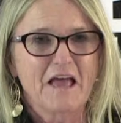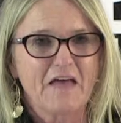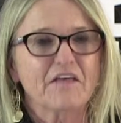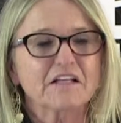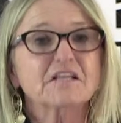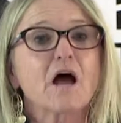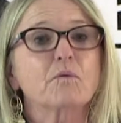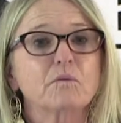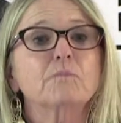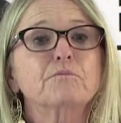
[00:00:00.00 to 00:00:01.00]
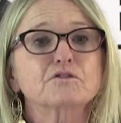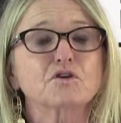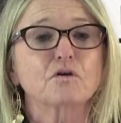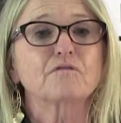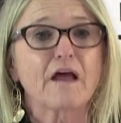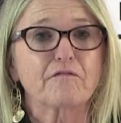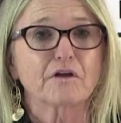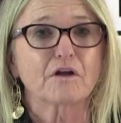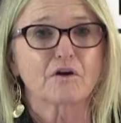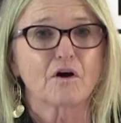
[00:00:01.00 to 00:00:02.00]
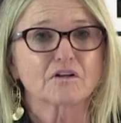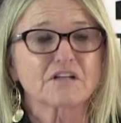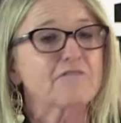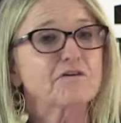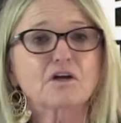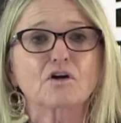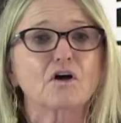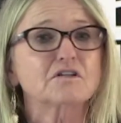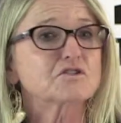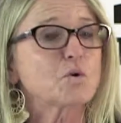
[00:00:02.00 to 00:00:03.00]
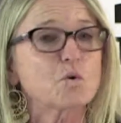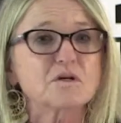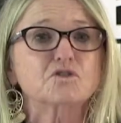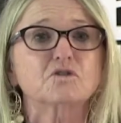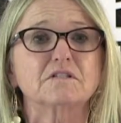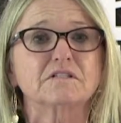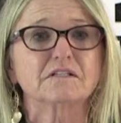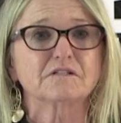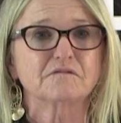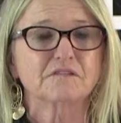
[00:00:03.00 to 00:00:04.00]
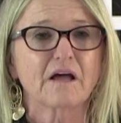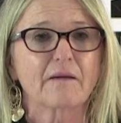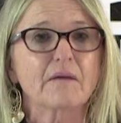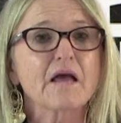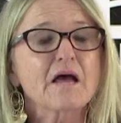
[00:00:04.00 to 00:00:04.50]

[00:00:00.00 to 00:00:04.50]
And that's how we will preserve African art. African art has always stood the test of time,